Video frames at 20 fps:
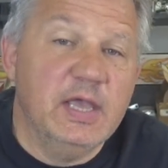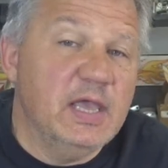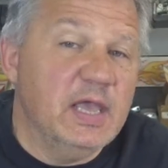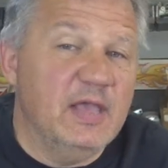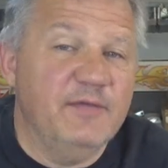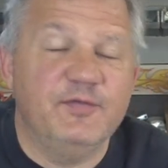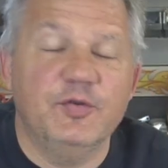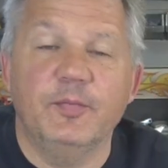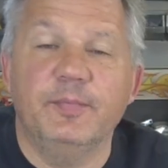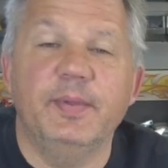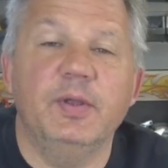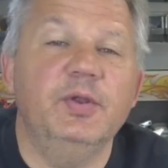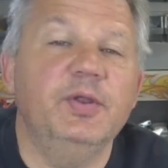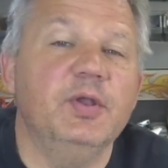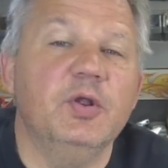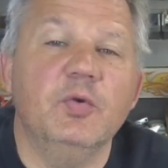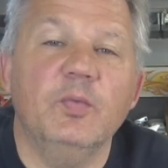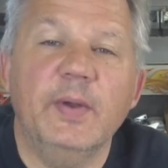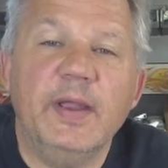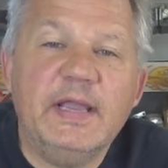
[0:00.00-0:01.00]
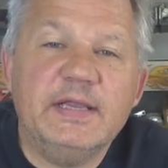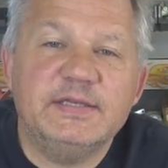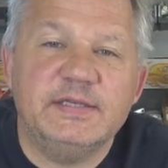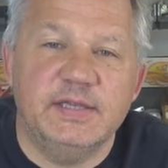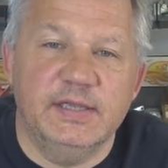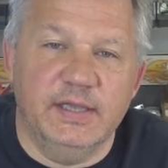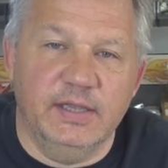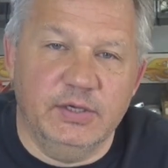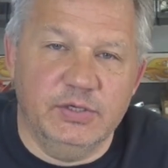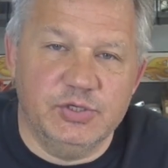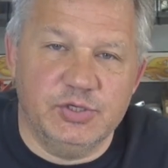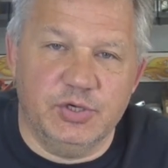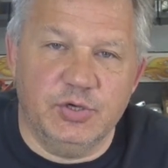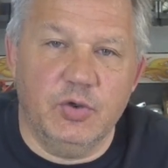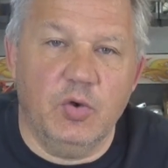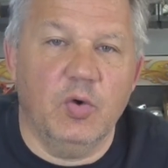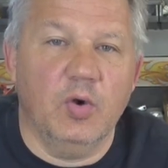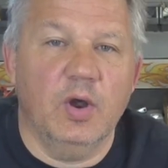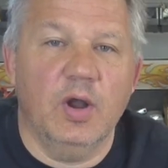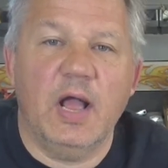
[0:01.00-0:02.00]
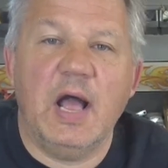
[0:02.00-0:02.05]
If you're building a racing engine or a